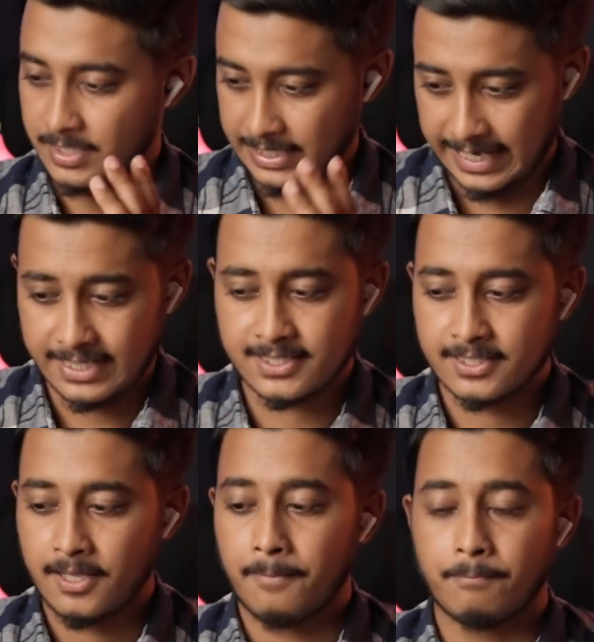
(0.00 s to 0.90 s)

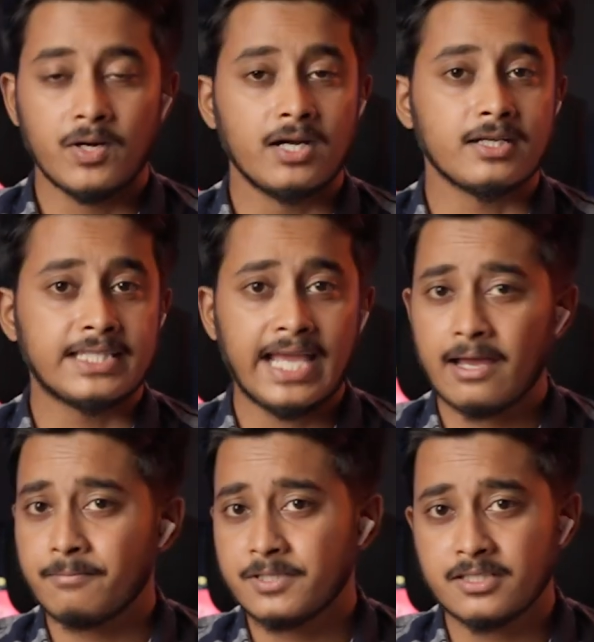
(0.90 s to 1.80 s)
yes, but they
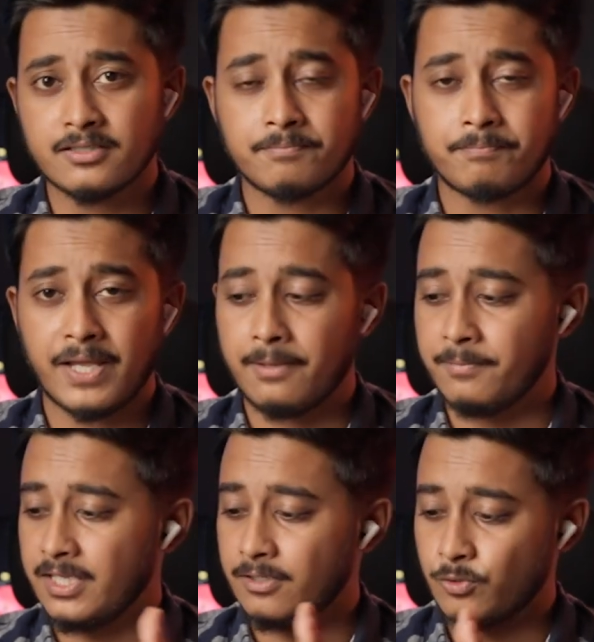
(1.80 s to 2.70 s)
have didn't pay
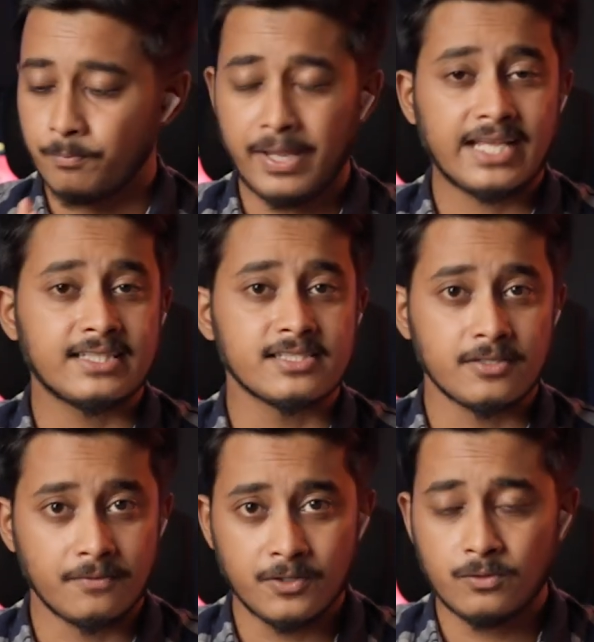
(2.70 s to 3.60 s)
me to make this
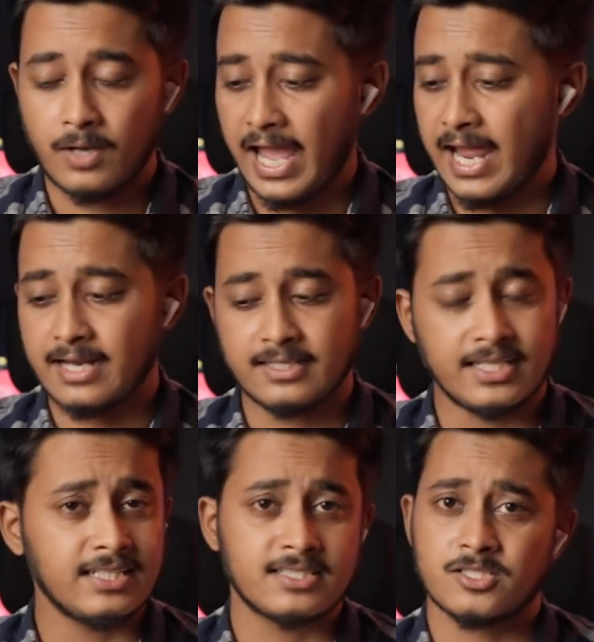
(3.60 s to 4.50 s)
review, and
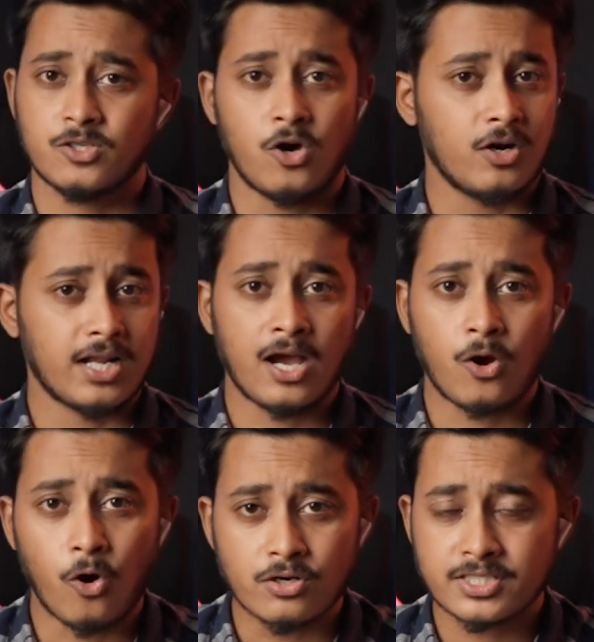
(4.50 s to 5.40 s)
it's not a
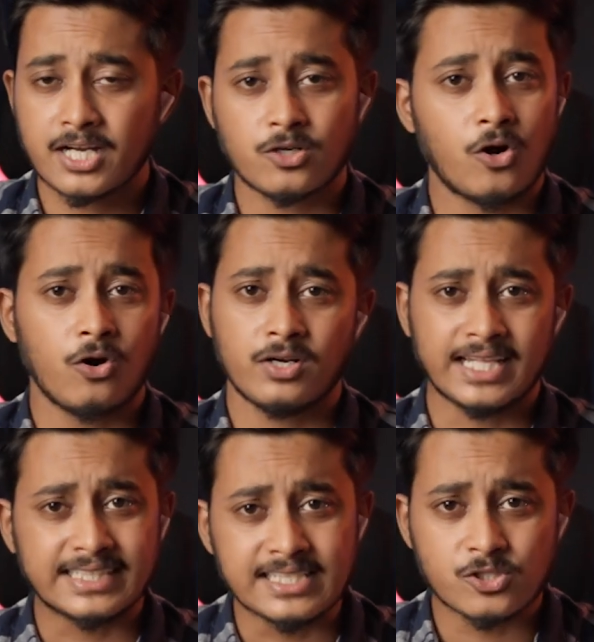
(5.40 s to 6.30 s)
contract or
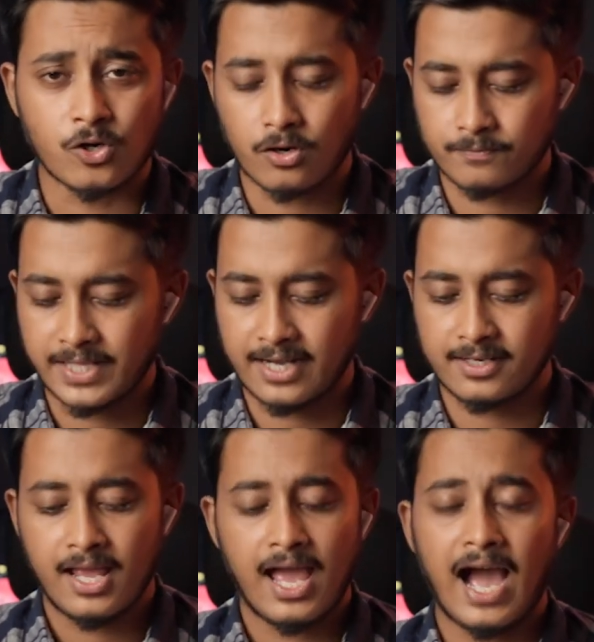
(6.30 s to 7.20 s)
nothing sort of
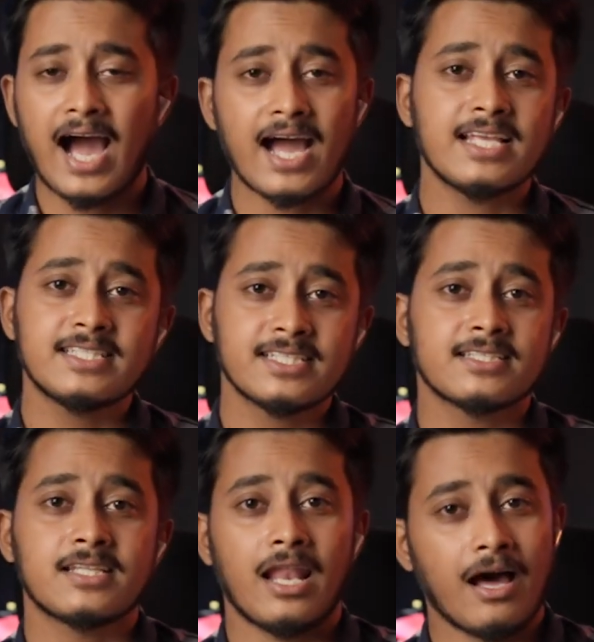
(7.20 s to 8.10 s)
that. I
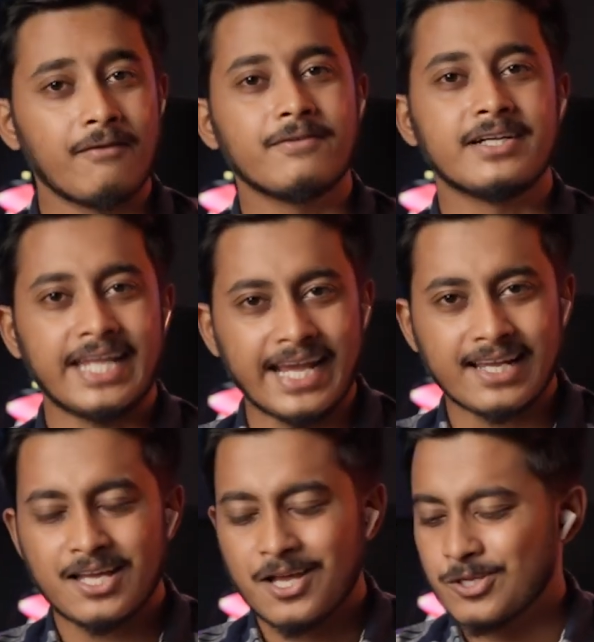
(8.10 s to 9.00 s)
just love
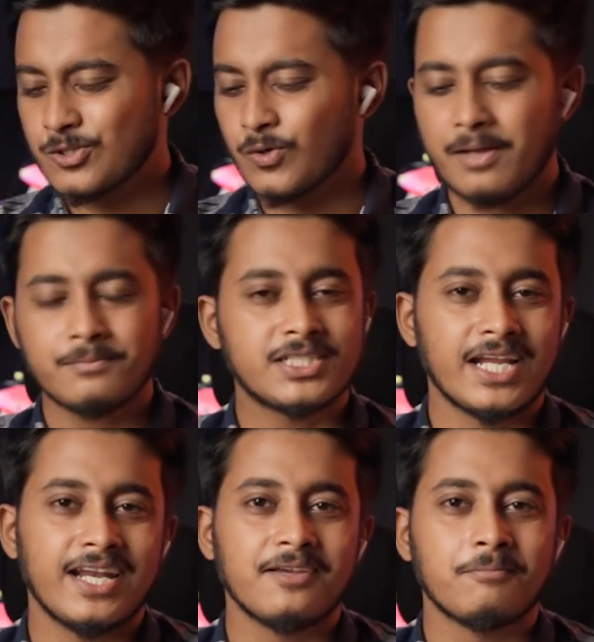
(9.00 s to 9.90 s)
tech, so I'm
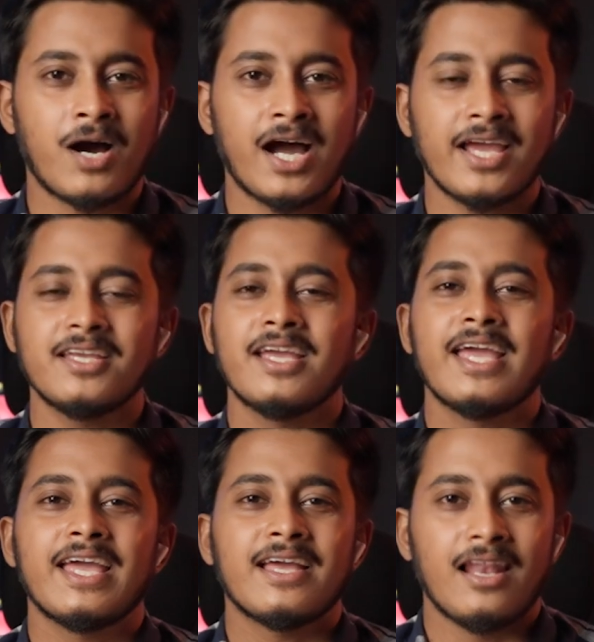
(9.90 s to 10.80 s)
sharing my
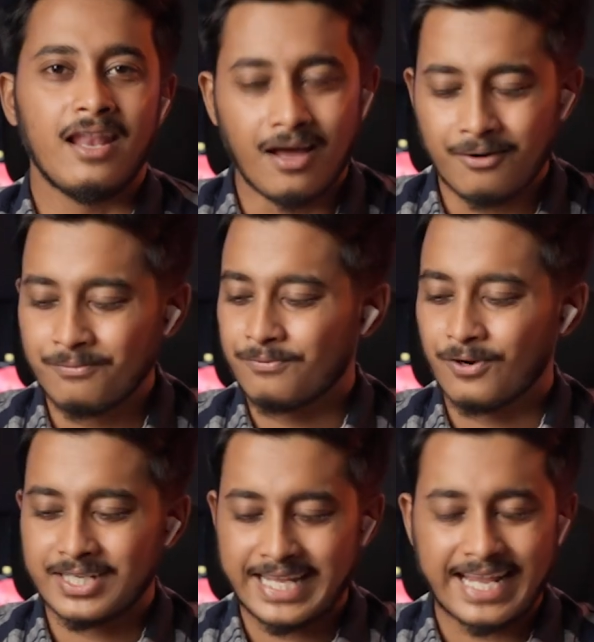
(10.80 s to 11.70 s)
love
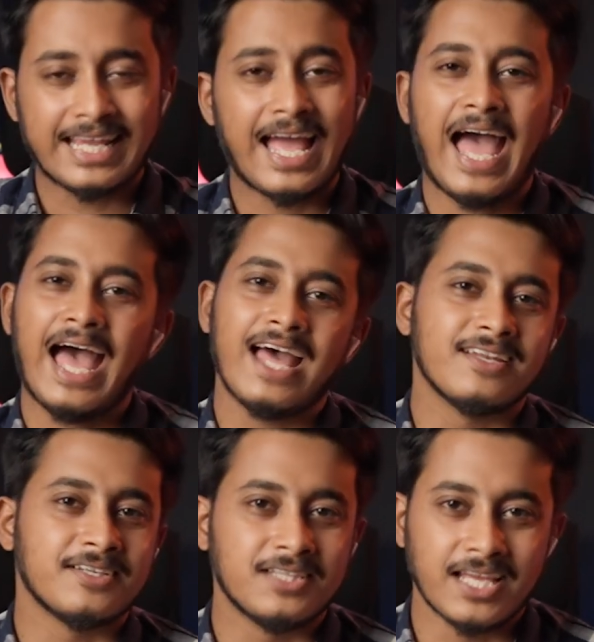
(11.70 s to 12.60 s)
for tech
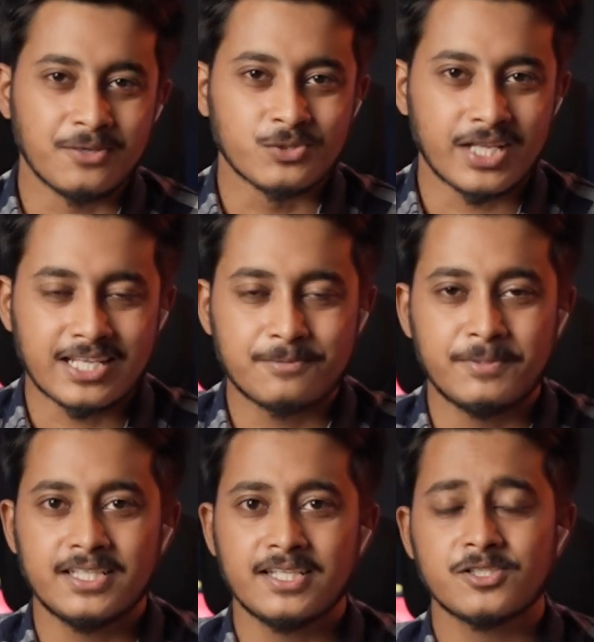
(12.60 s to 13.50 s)
and the user
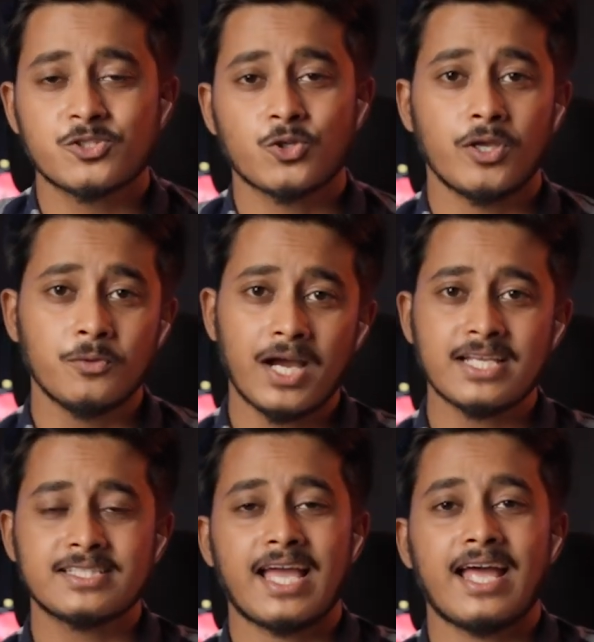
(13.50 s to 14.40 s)
experience so you
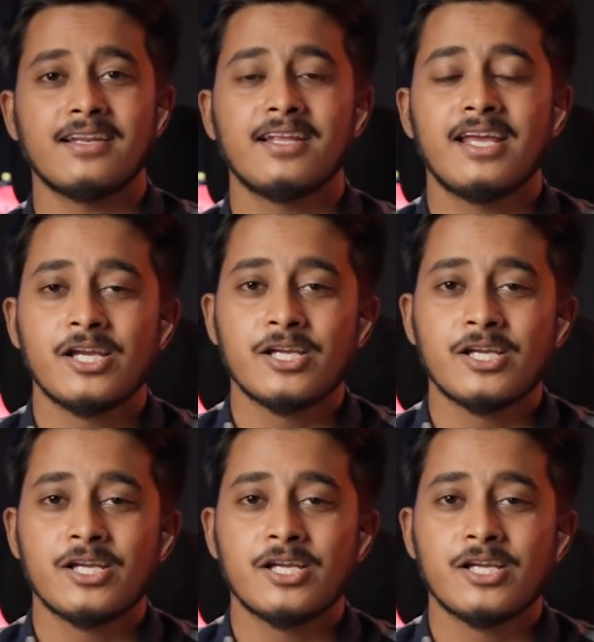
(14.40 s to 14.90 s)
guys can